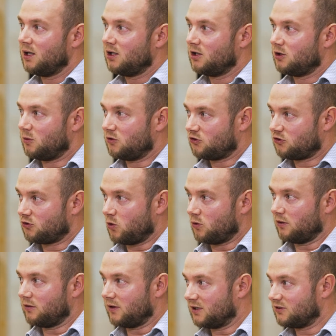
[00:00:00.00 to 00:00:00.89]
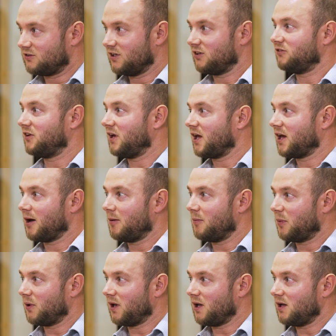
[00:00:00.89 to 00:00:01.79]
to ensure that the existing
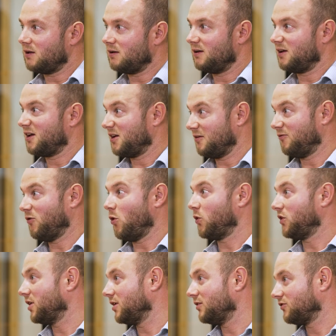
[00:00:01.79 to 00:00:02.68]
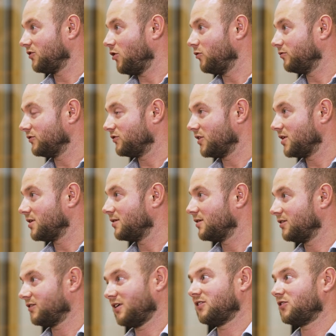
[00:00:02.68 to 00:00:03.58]
company can avoid an insolvency,
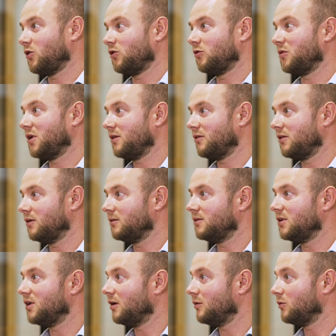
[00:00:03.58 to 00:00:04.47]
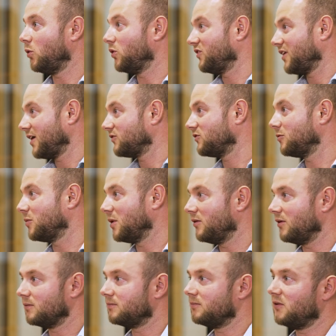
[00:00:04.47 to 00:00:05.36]
because that's ultimately always has to be
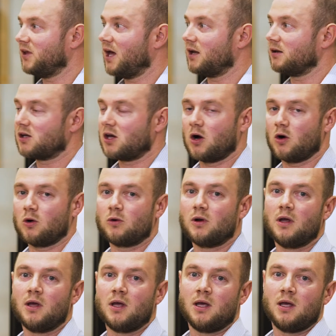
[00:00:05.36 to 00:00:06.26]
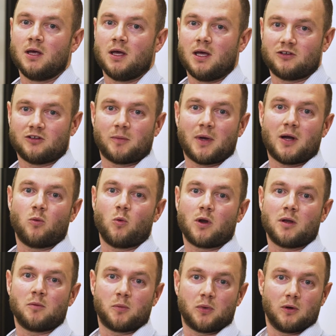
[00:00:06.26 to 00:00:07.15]
the end goal. It's about
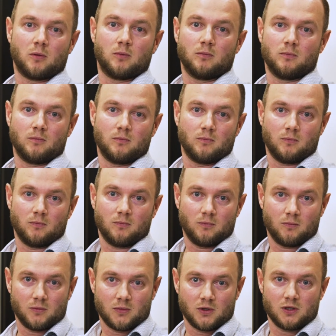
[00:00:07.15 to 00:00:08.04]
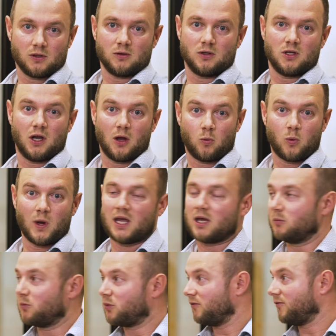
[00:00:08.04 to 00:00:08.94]
what input, you know, we
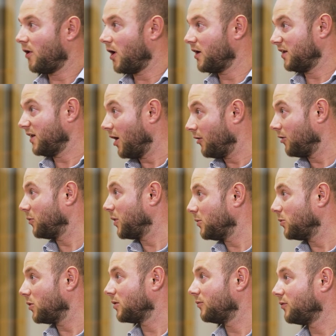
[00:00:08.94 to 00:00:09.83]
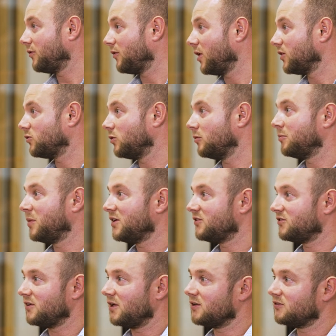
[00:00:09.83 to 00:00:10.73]
can provide and other people can provide to a
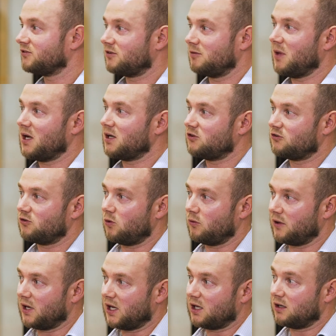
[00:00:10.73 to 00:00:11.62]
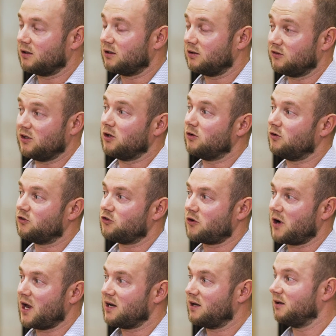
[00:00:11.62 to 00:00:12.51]
business to make sure that it can continue to
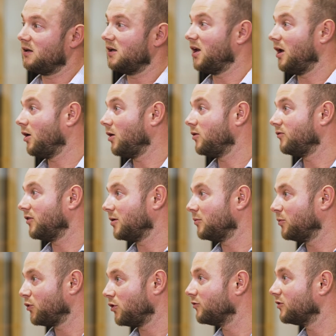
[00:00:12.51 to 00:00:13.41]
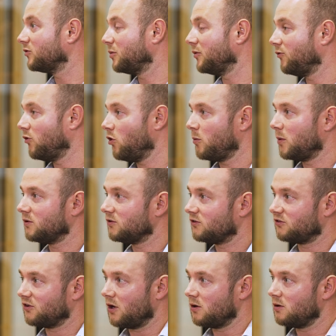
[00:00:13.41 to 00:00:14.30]
trade and, you know, hopefully improve its
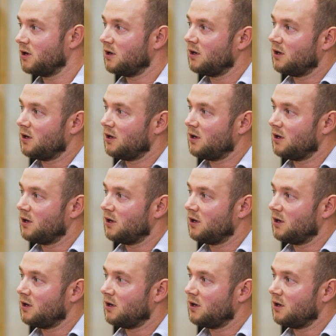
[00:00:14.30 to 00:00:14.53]
performance. So